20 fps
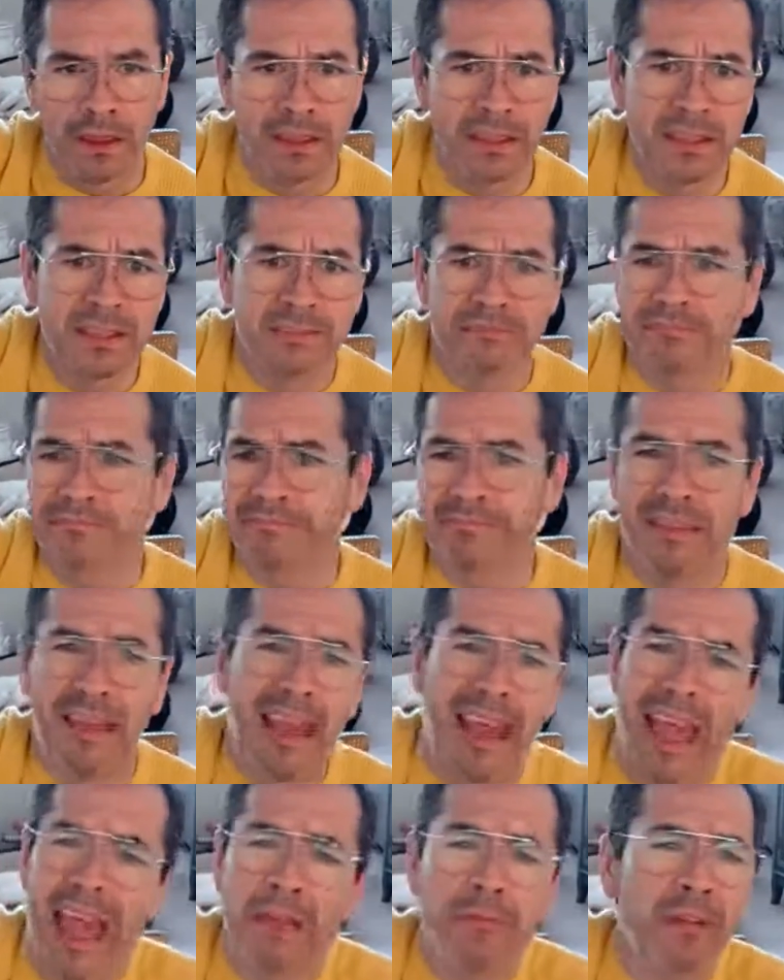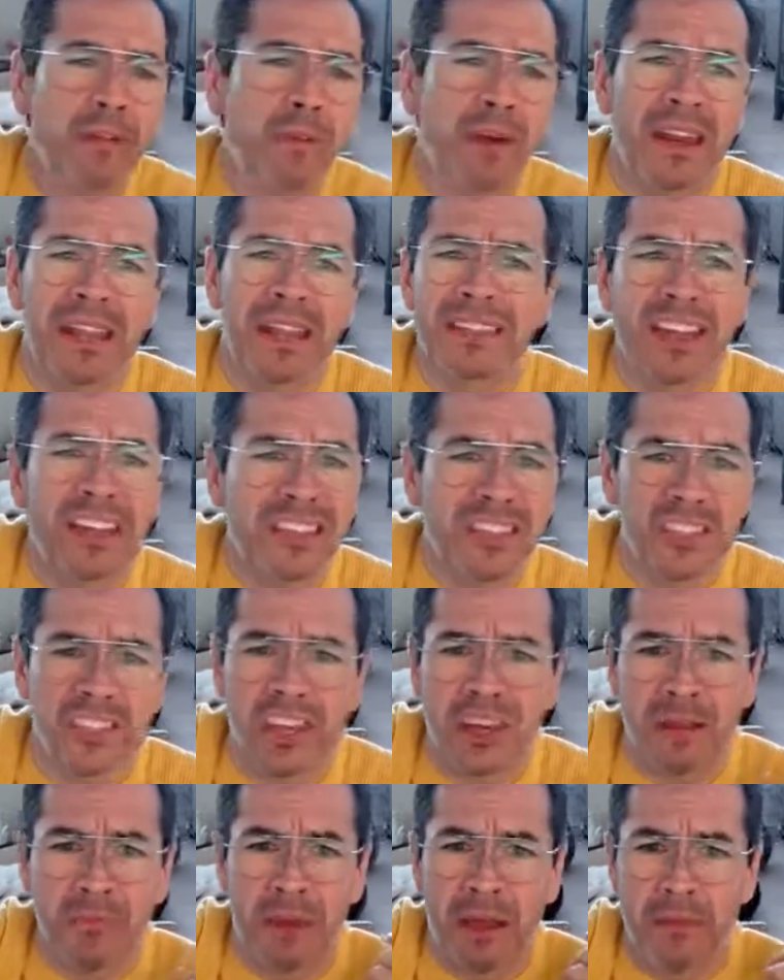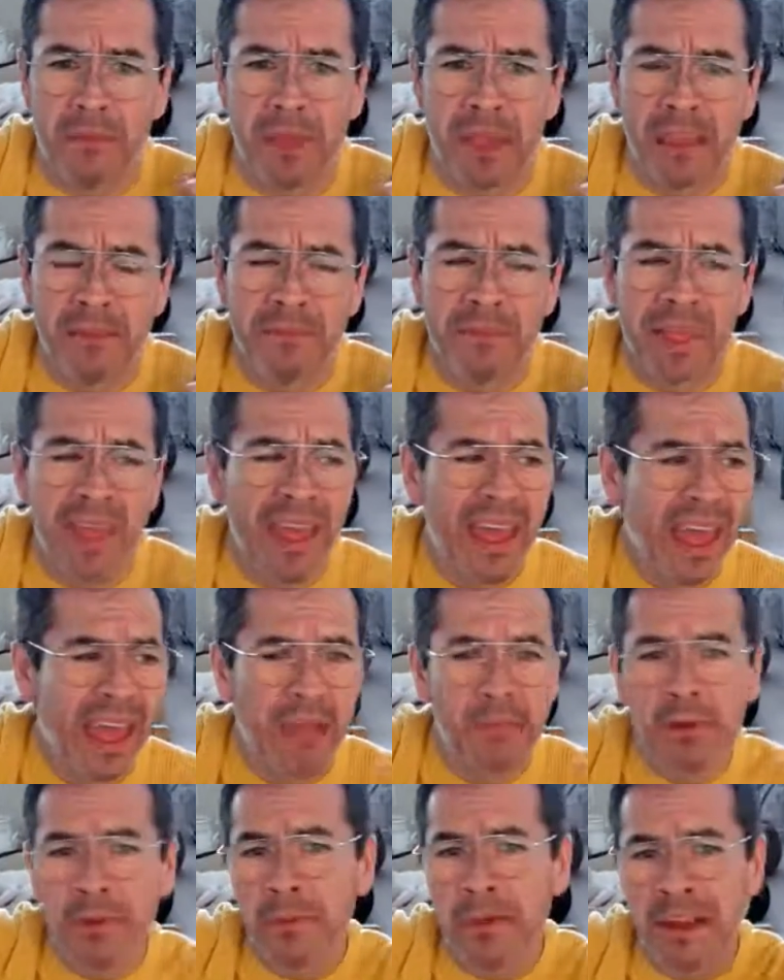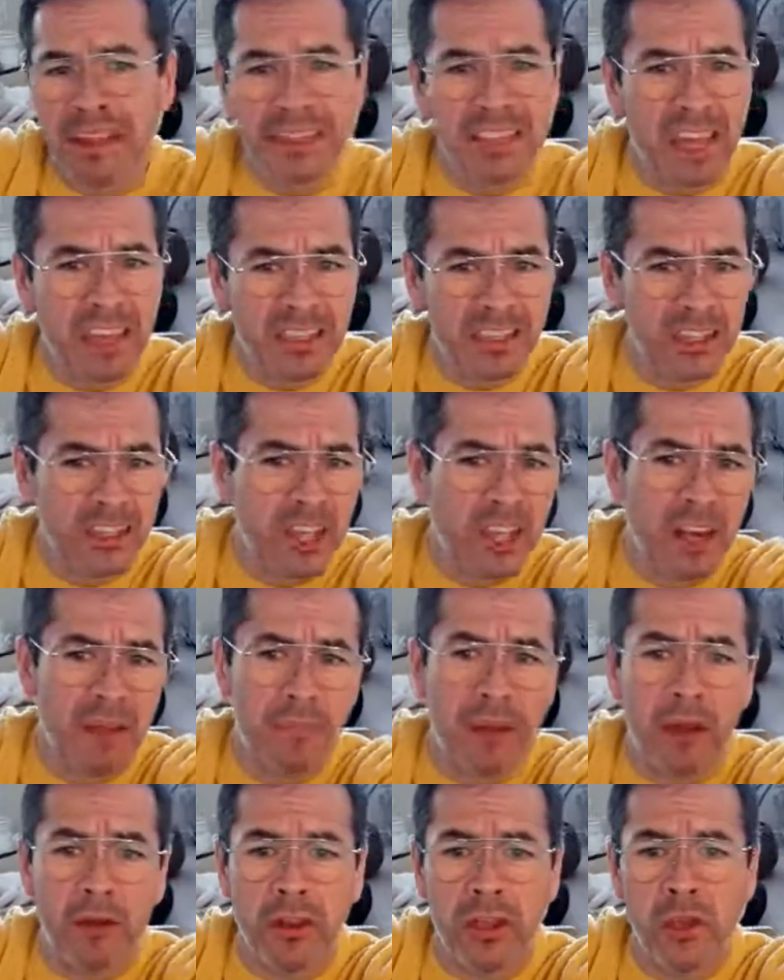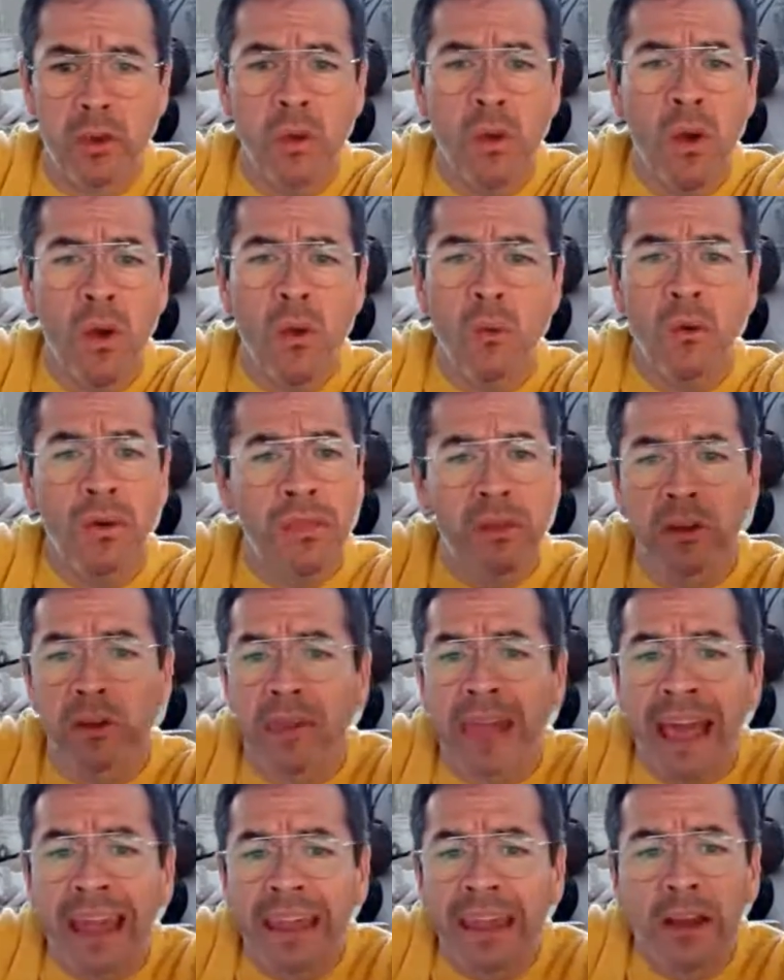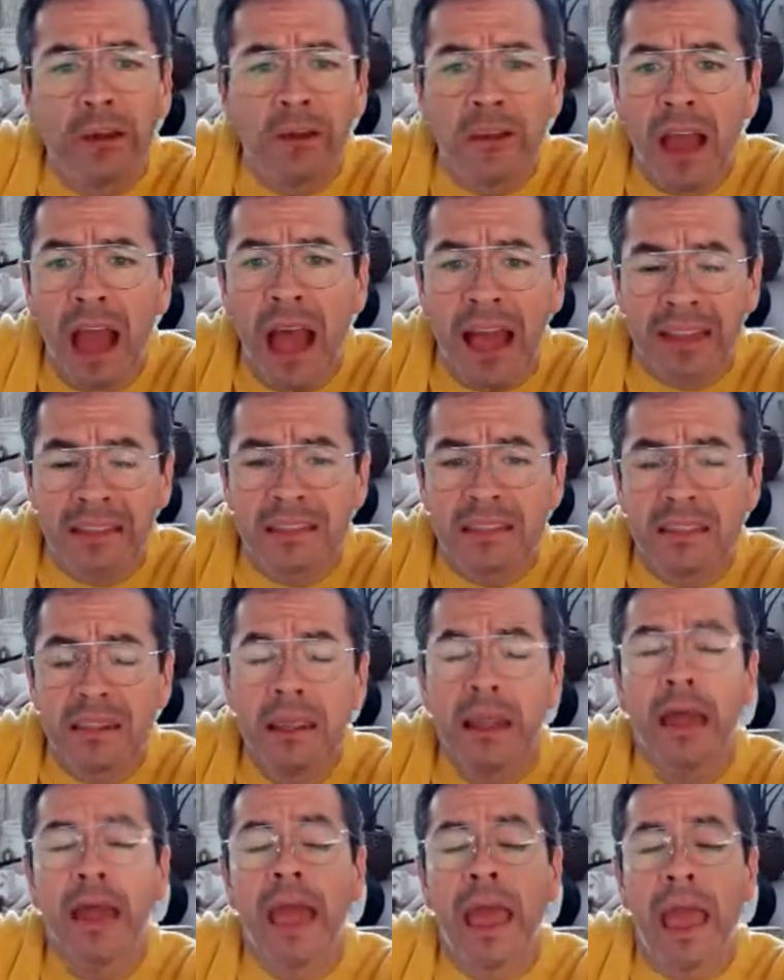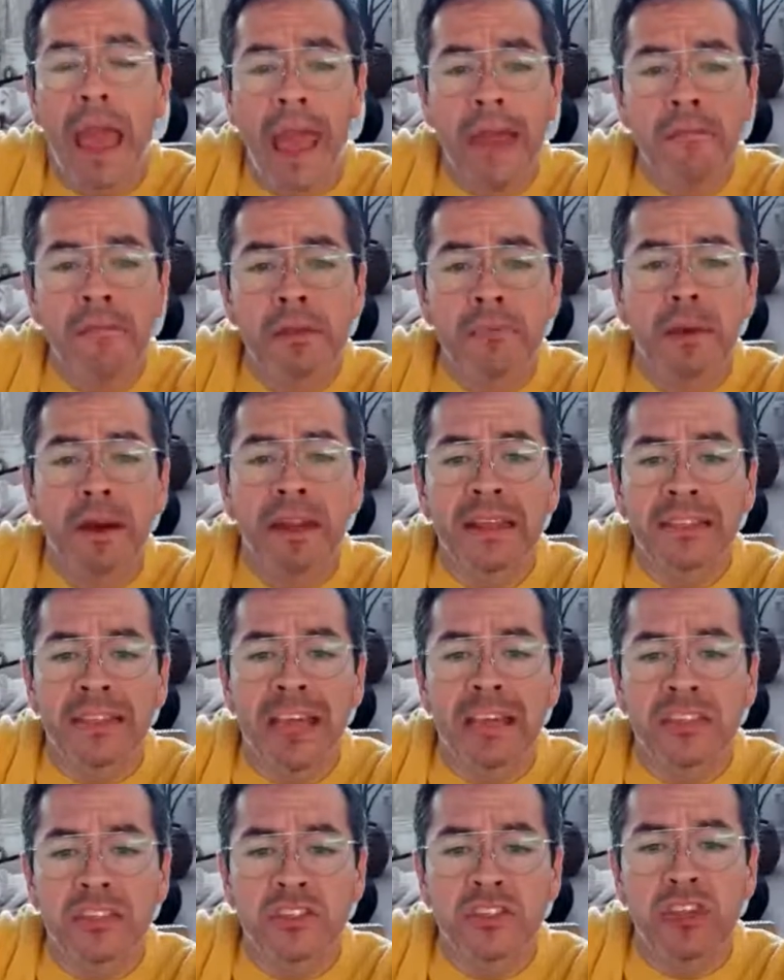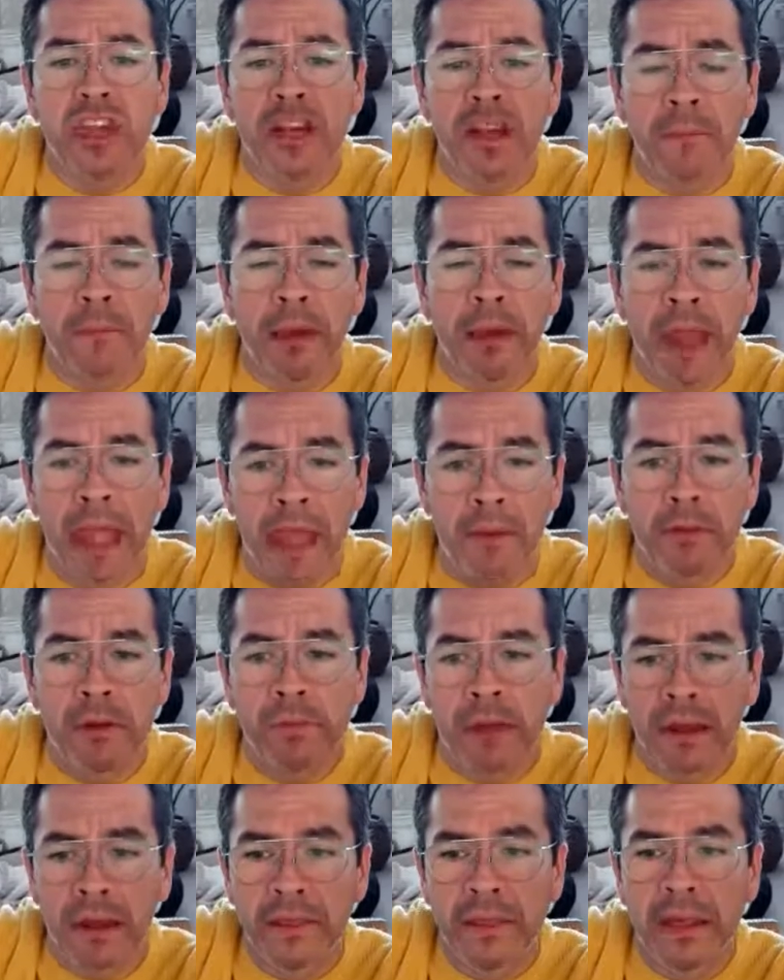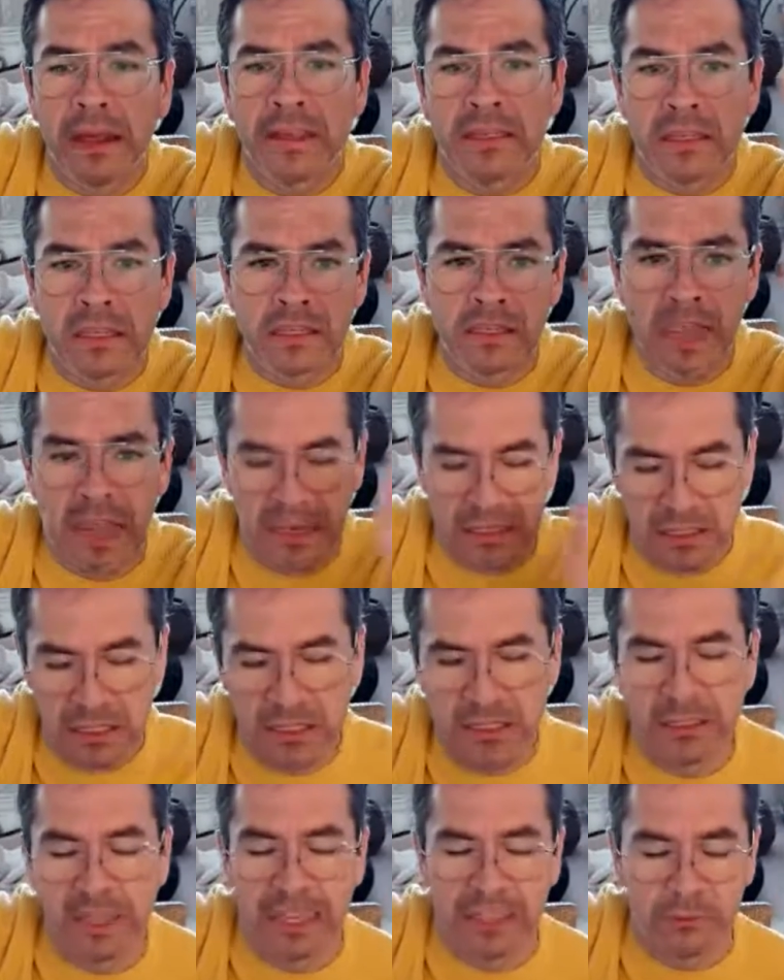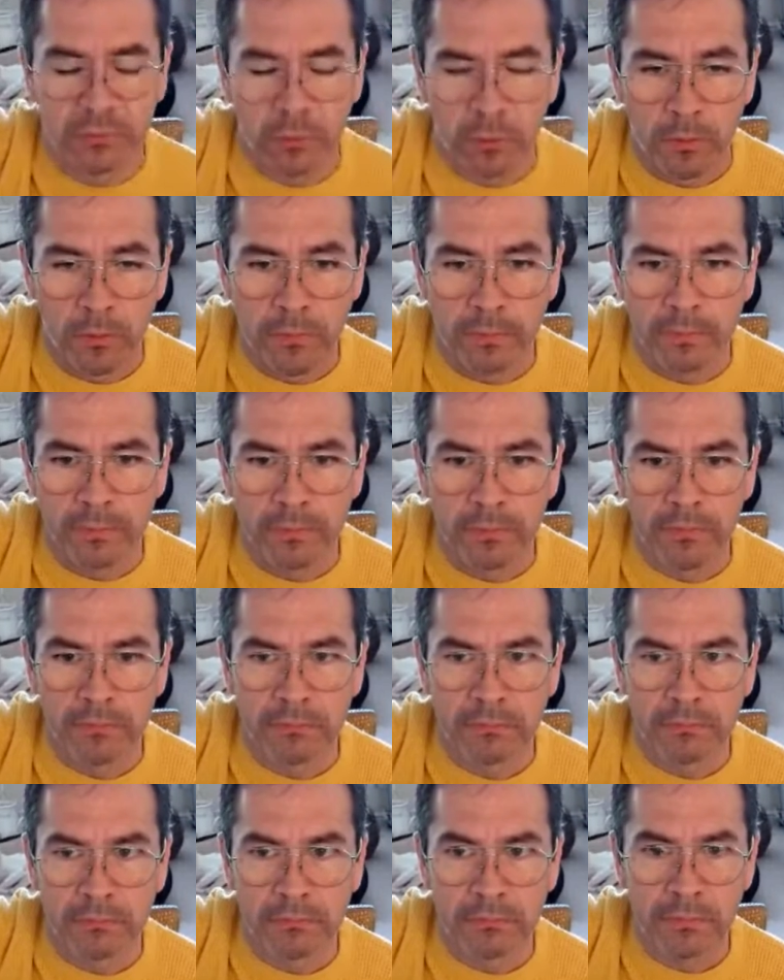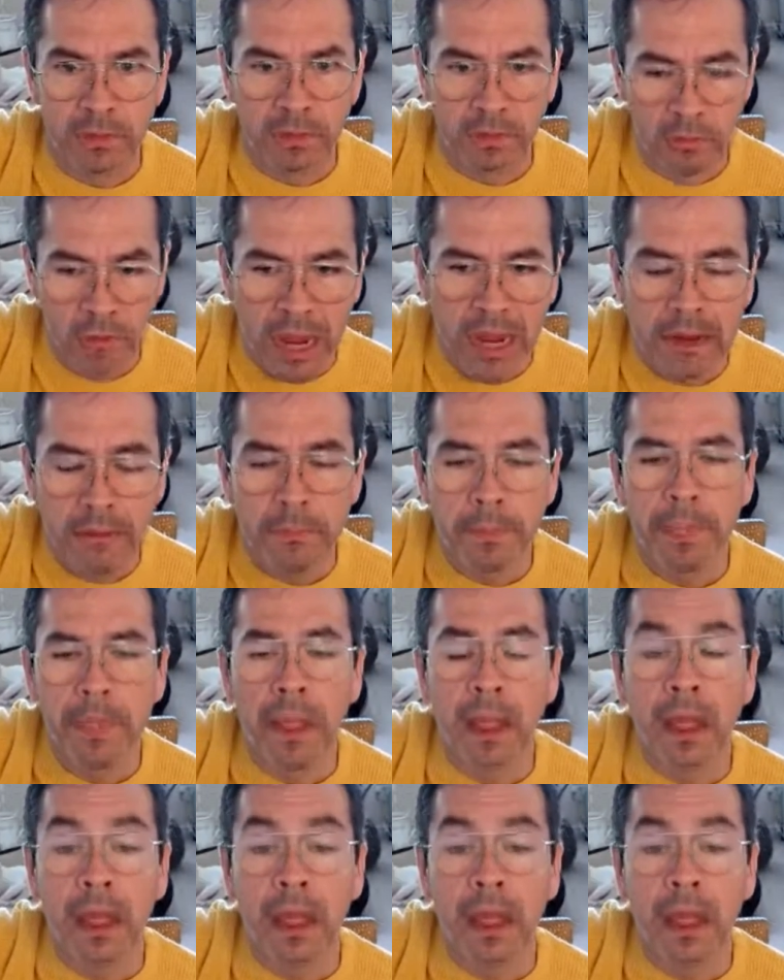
Because everybody talks shit about me. Everybody talks shit about you, whether you like it or not. Everybody talks shit about everybody that is successful, right?